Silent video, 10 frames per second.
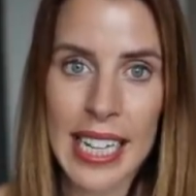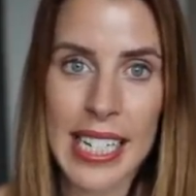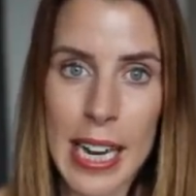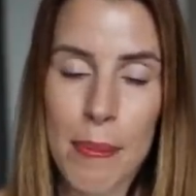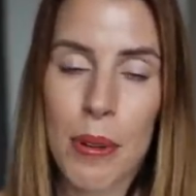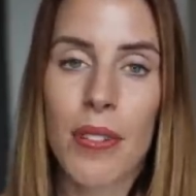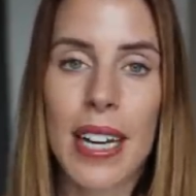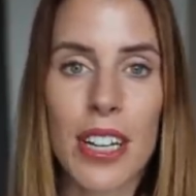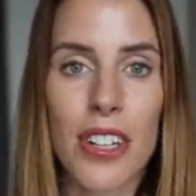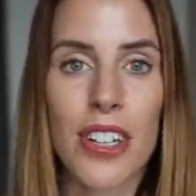to keep your
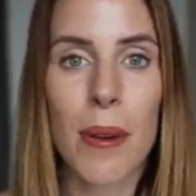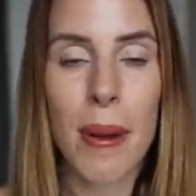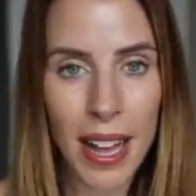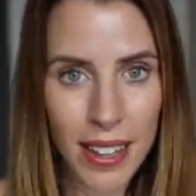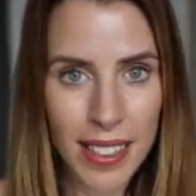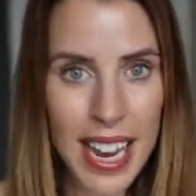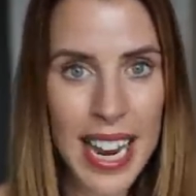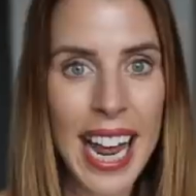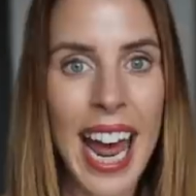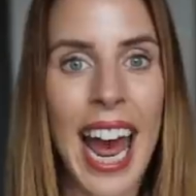relationship
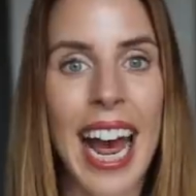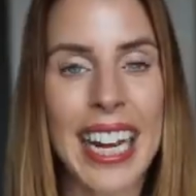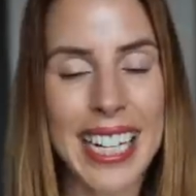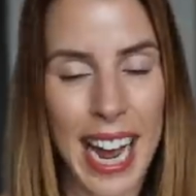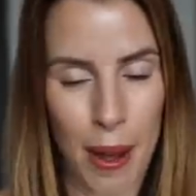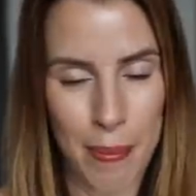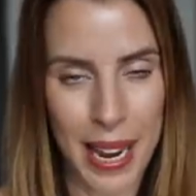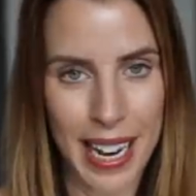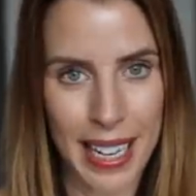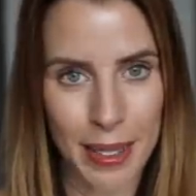healthy and
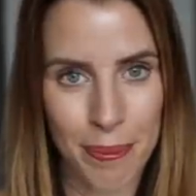happy.